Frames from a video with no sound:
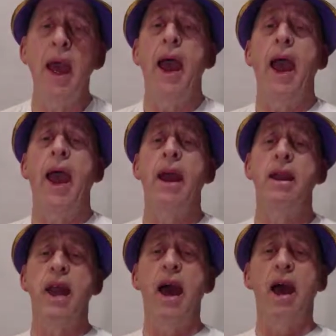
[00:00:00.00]
And
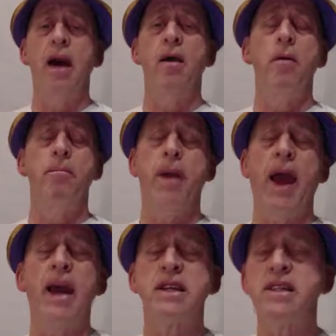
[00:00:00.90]
now
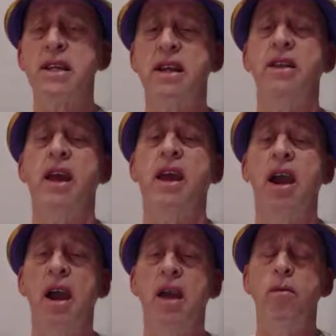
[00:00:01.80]
black's sitting there
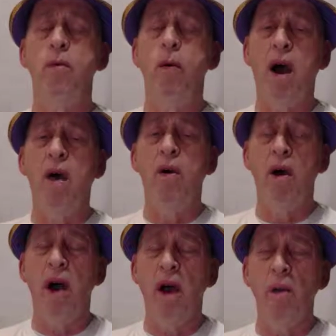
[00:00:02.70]
going, well,
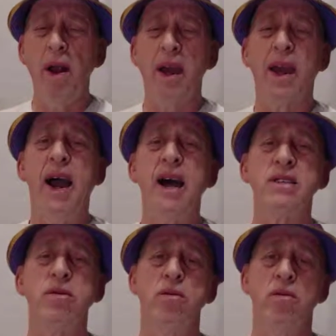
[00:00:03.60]
I want a
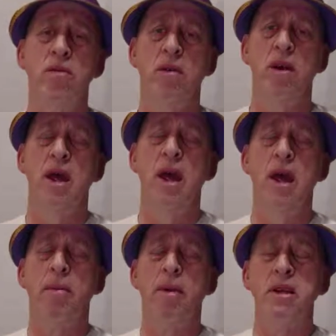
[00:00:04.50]
castle,
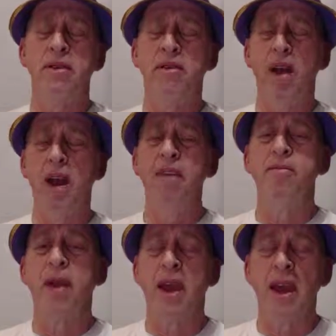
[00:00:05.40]
because if I leave my
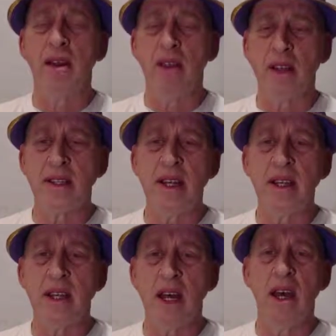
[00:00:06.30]
king in the centre,